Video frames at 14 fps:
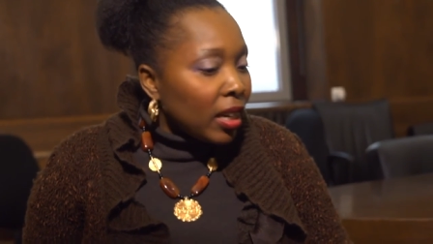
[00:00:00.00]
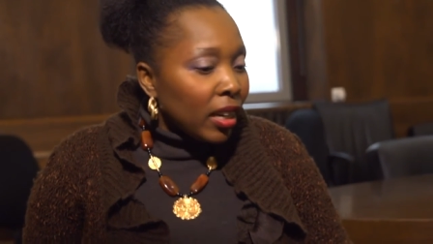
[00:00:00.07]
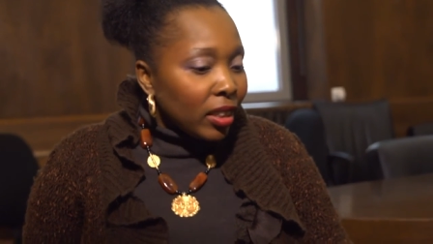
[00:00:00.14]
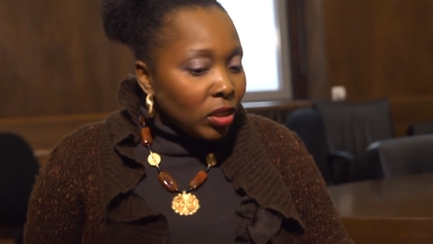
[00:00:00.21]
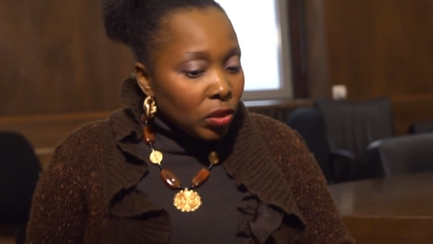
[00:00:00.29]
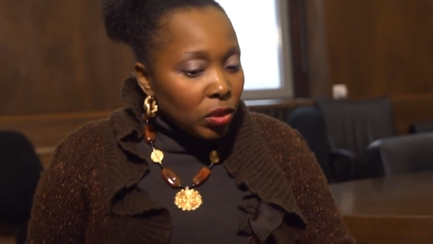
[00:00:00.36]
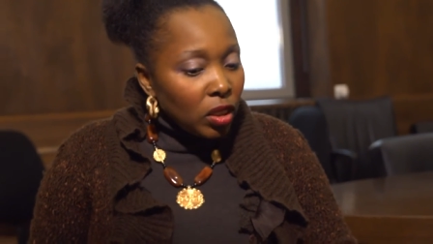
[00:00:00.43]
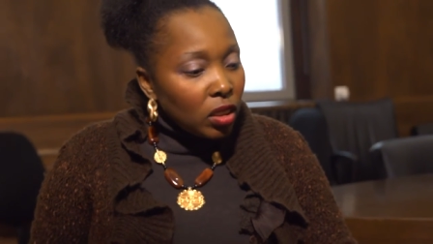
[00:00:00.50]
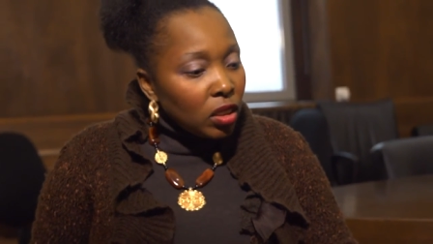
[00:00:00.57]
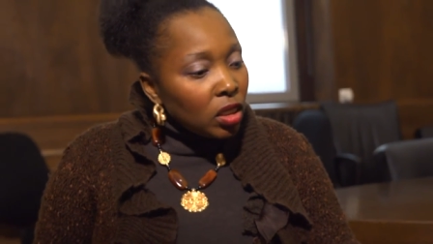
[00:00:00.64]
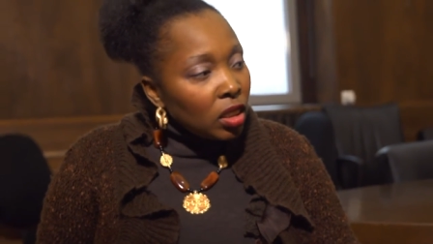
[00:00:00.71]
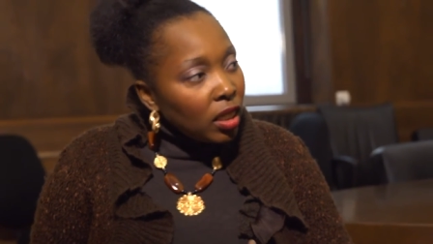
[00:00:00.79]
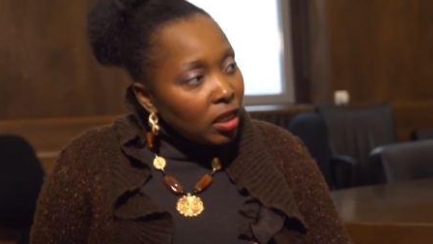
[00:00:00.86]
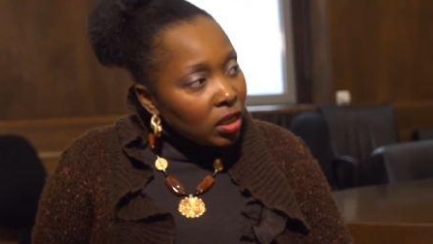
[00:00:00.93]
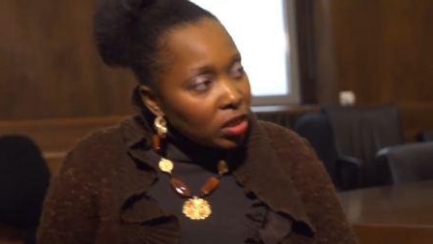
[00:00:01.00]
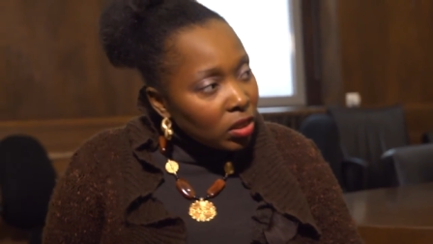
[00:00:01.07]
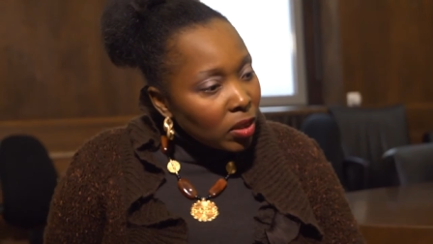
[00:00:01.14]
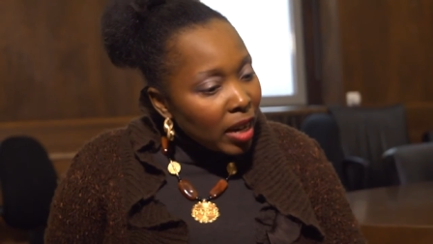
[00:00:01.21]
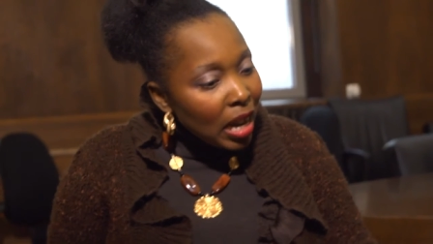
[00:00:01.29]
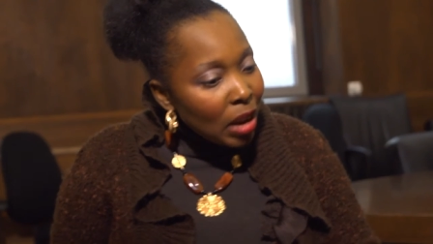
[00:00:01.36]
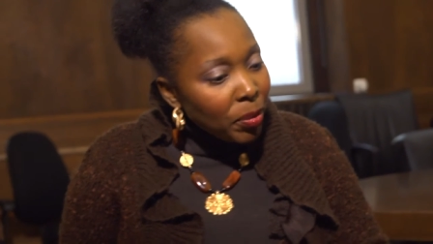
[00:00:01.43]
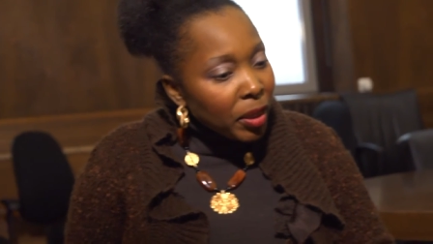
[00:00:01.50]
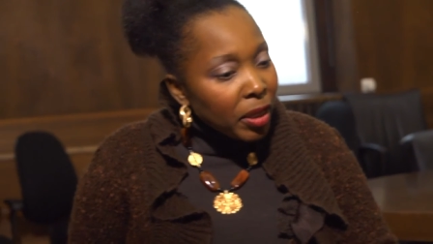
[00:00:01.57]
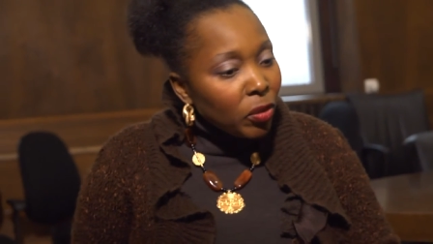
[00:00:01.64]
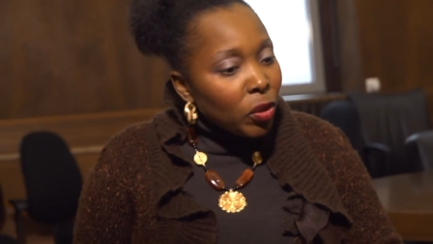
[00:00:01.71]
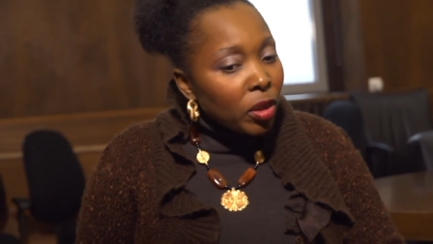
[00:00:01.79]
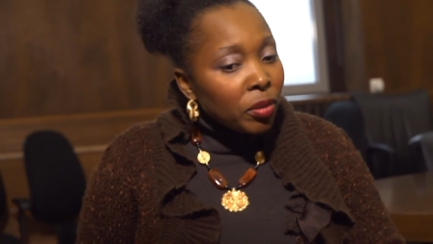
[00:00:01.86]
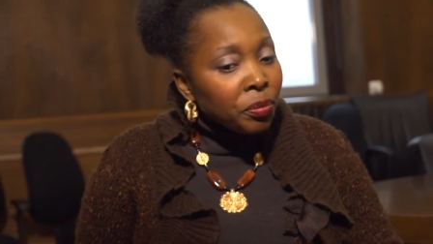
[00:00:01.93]
And so these changes are
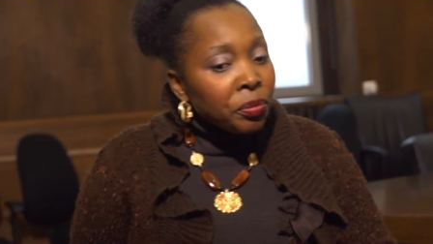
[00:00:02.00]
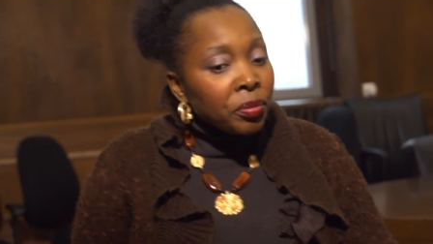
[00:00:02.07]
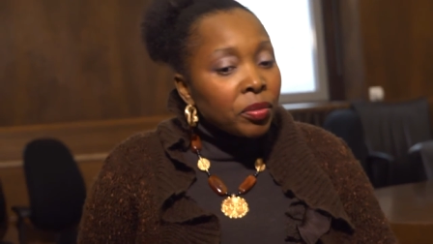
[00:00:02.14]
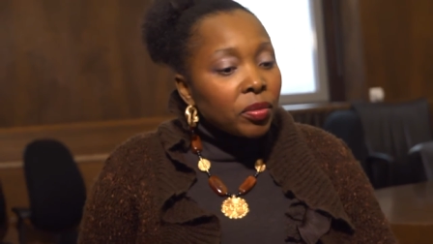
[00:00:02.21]
happening where